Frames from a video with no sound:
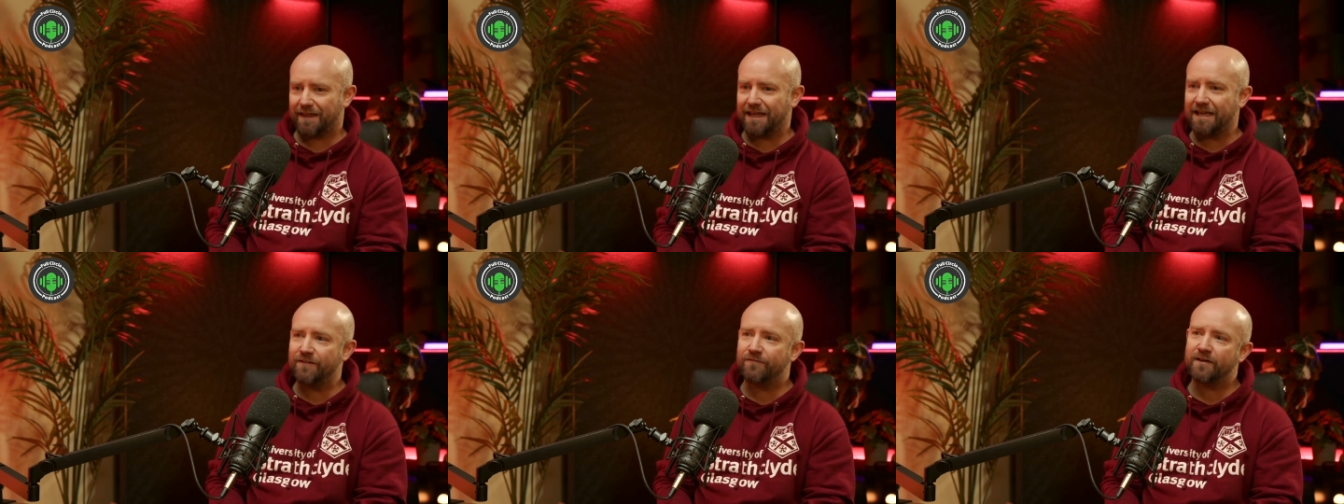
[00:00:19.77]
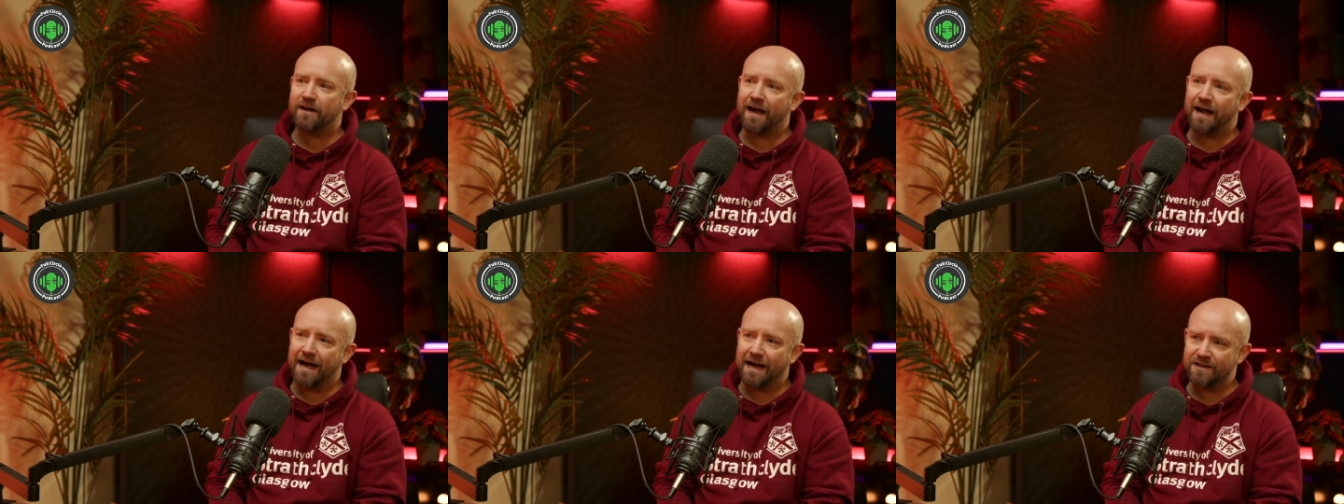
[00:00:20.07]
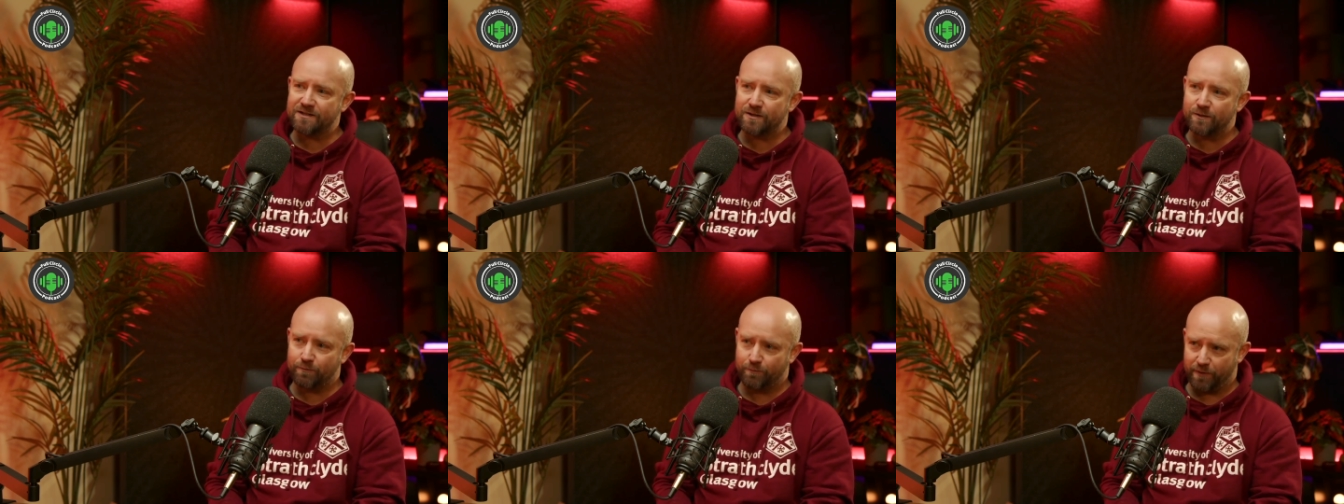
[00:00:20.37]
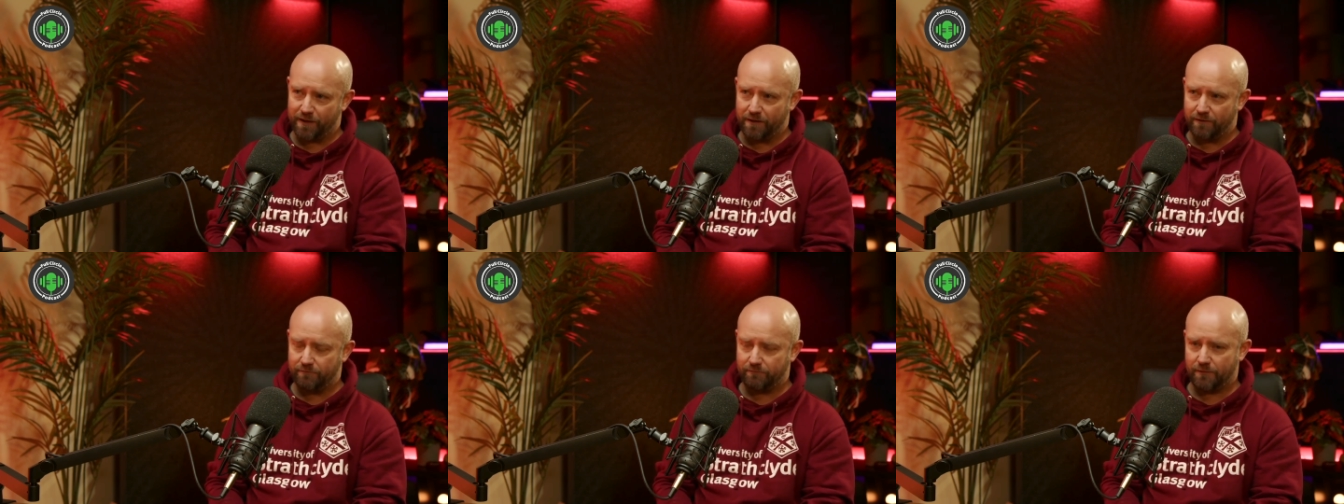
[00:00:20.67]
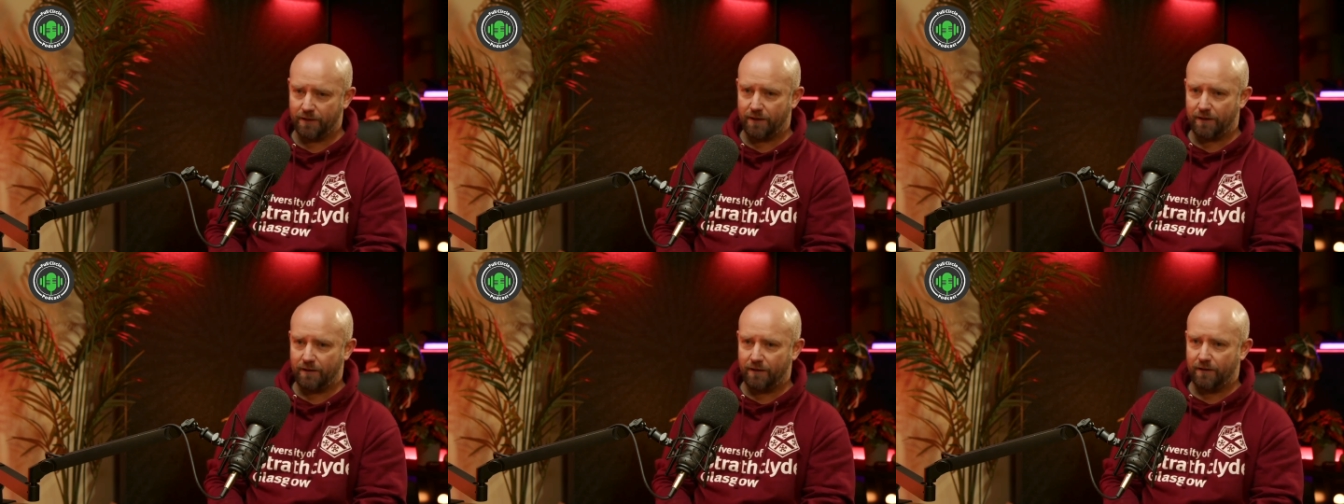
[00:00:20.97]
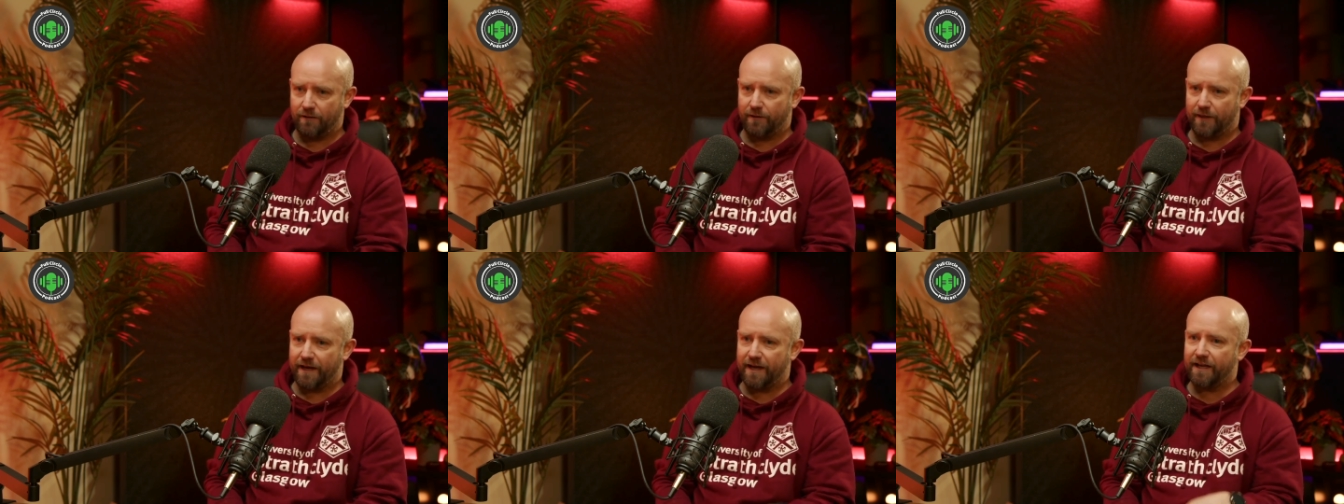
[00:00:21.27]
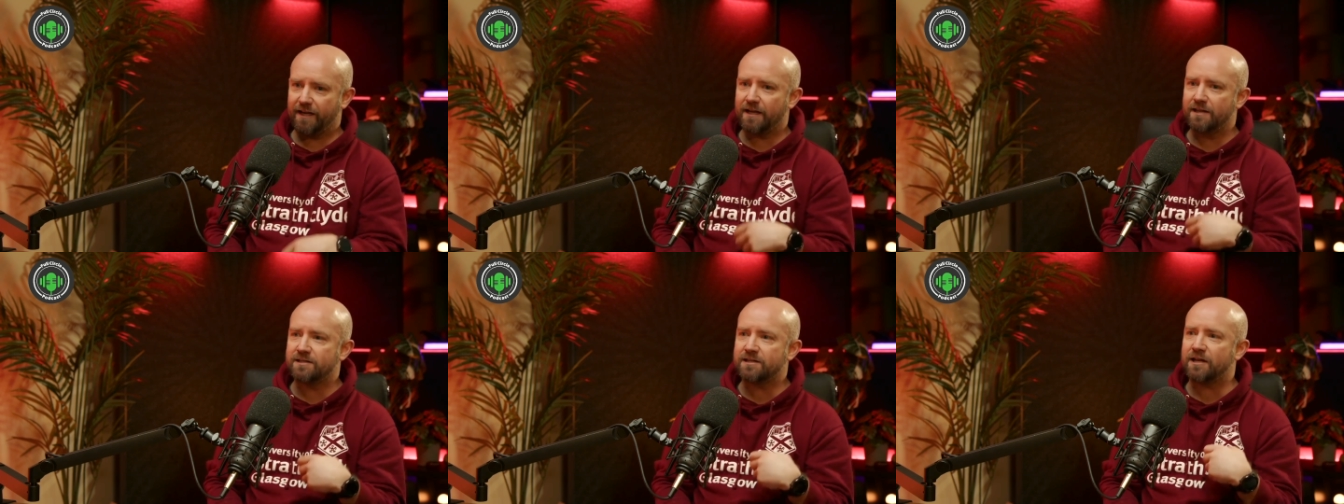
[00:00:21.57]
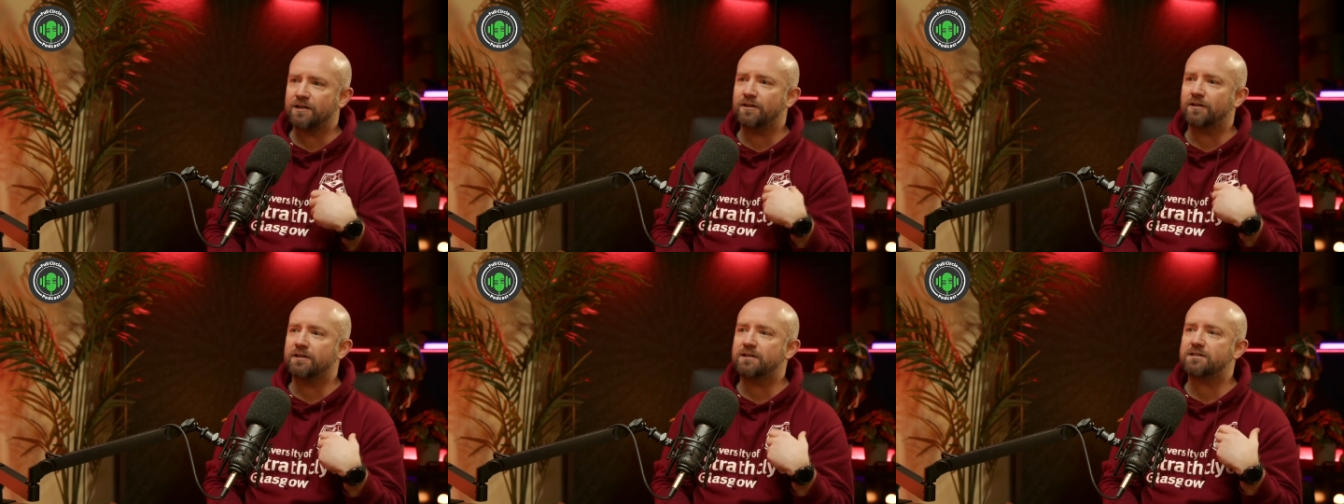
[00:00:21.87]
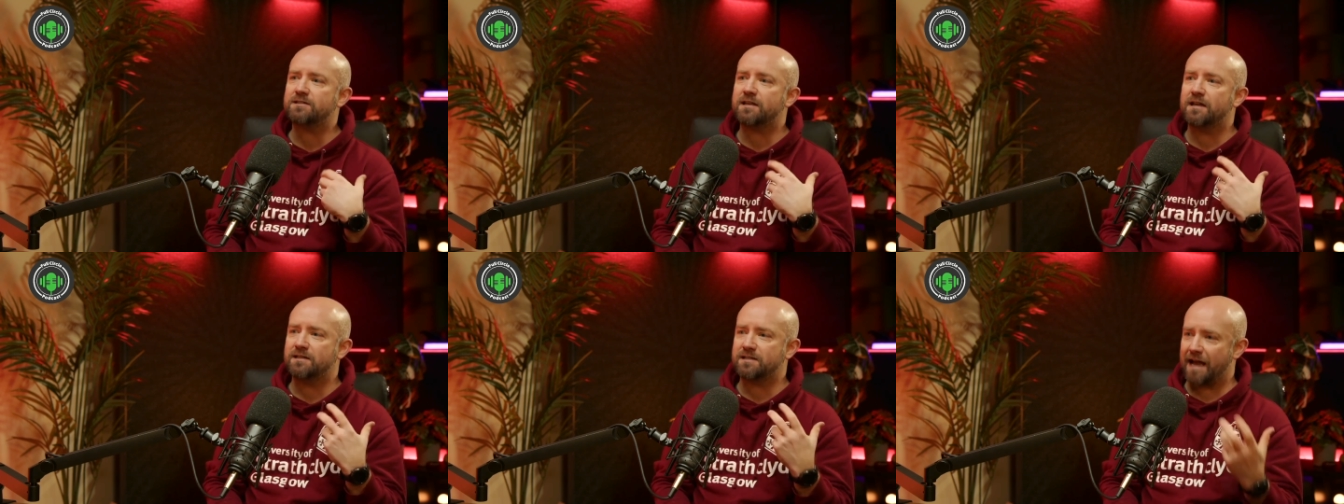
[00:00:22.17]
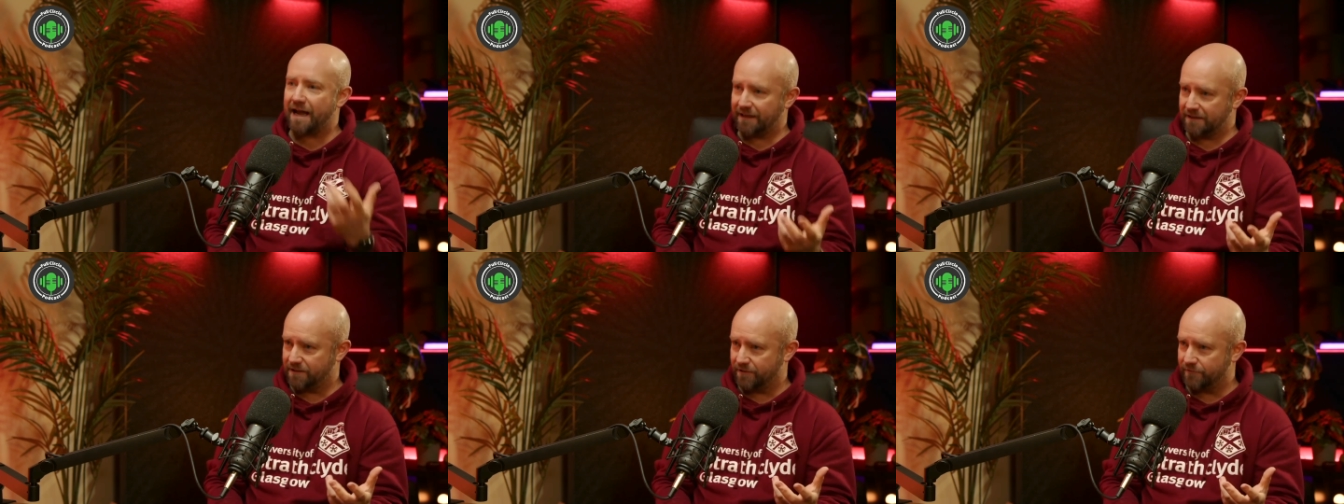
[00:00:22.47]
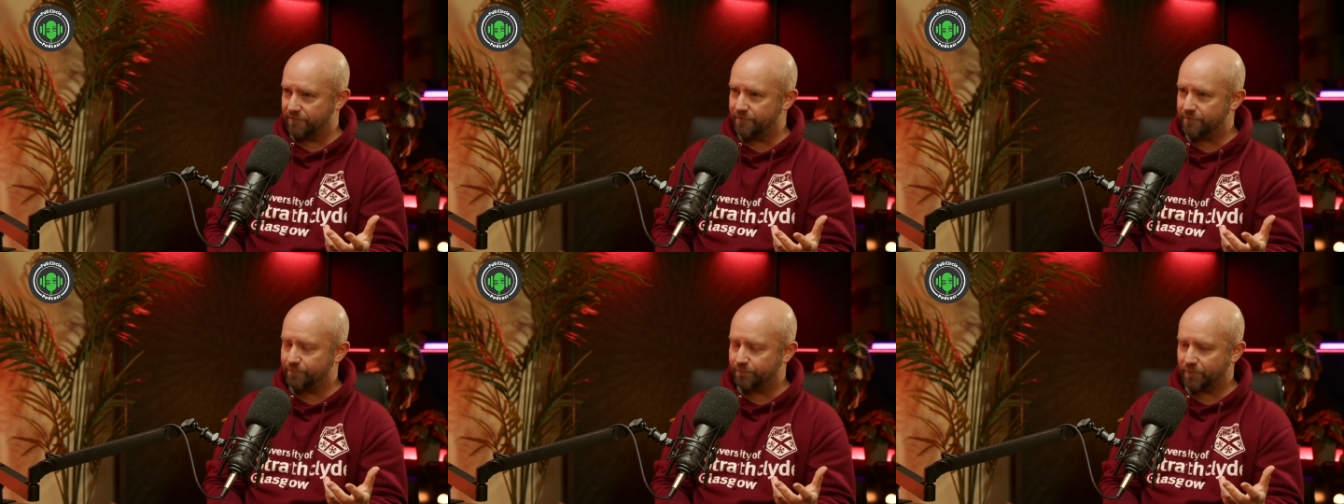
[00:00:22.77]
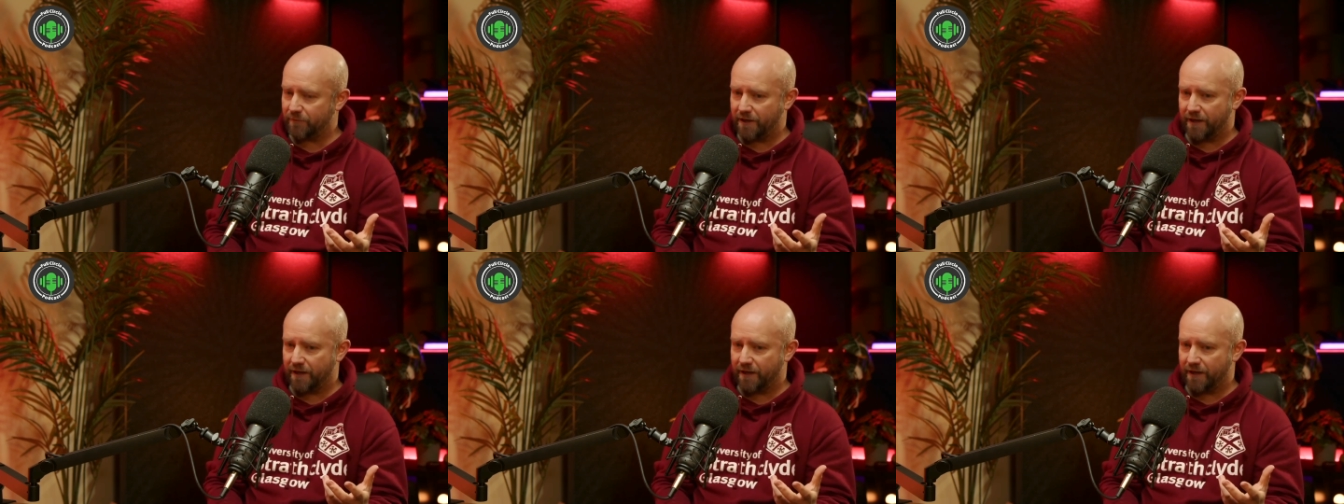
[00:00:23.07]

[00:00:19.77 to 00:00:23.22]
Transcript: If it hasn't been, then it continually stays active